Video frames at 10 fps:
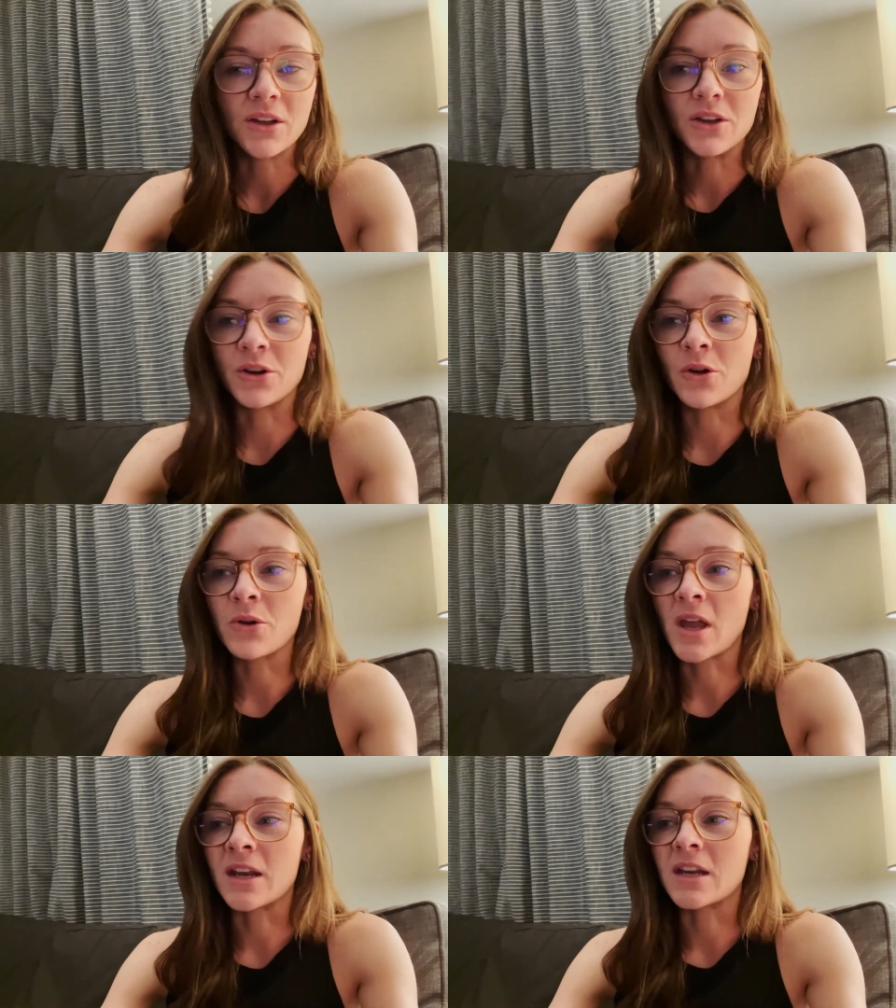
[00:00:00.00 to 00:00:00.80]
You
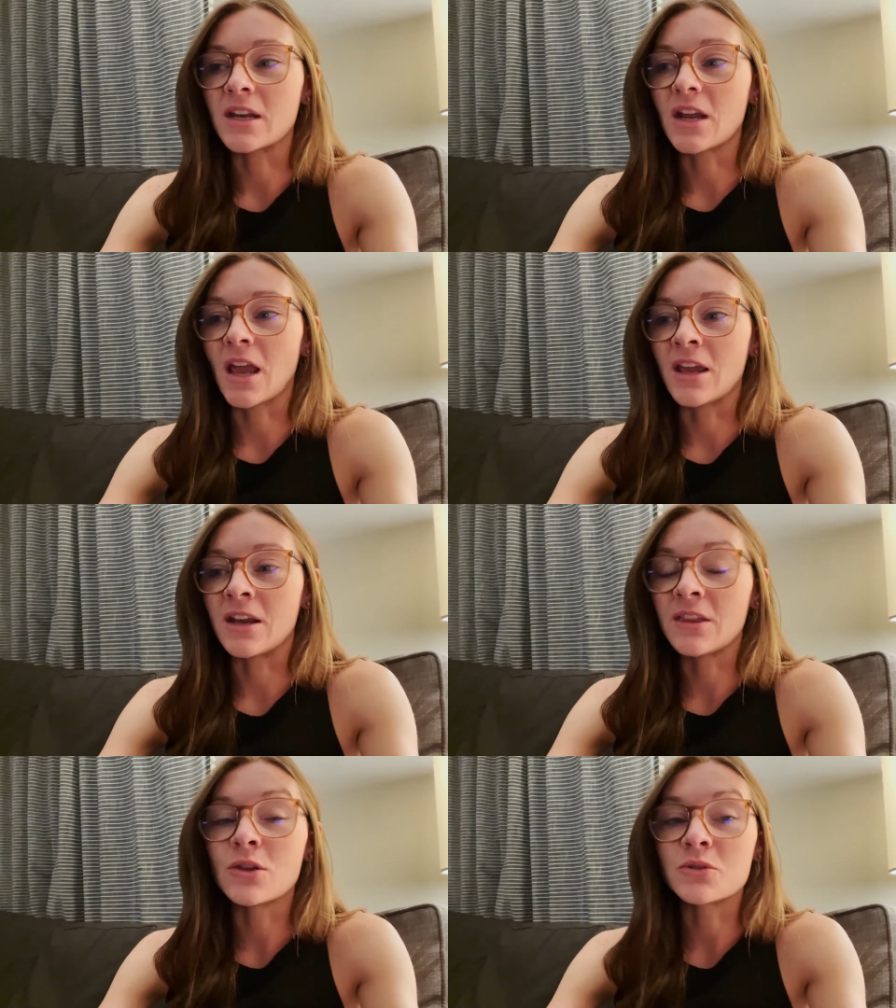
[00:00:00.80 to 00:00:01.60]
know, and
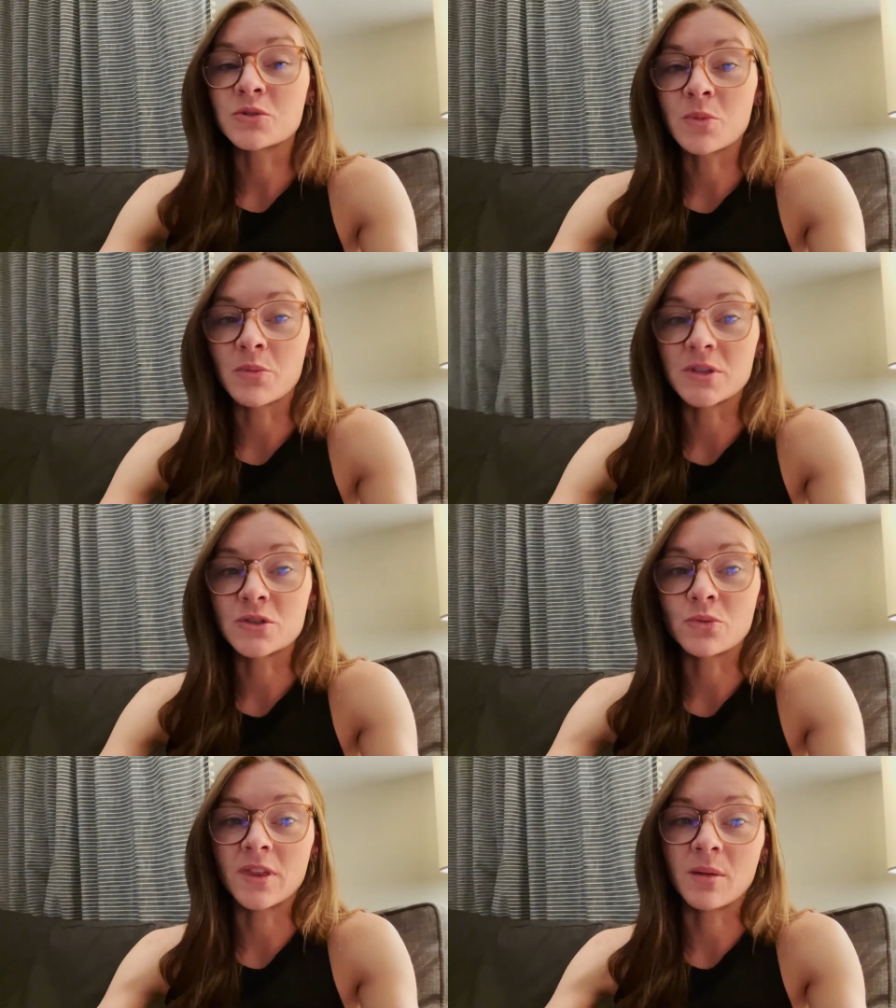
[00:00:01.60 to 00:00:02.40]
and in those
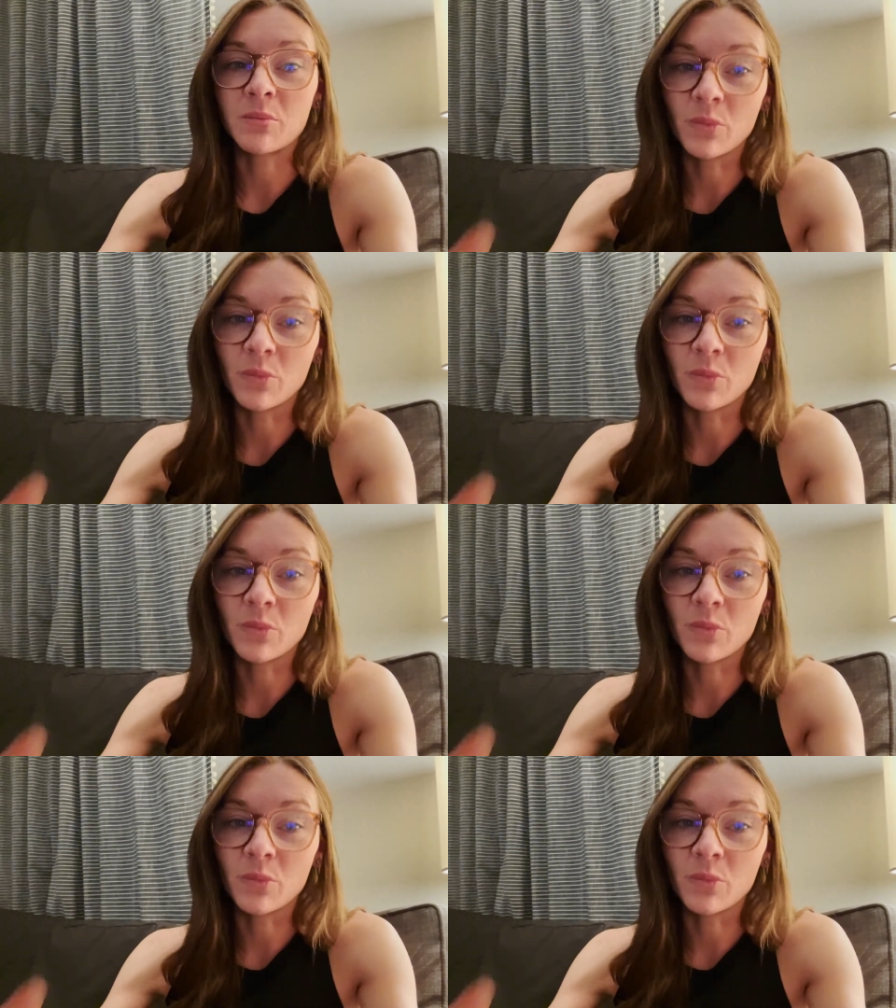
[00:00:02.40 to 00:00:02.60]
moments when that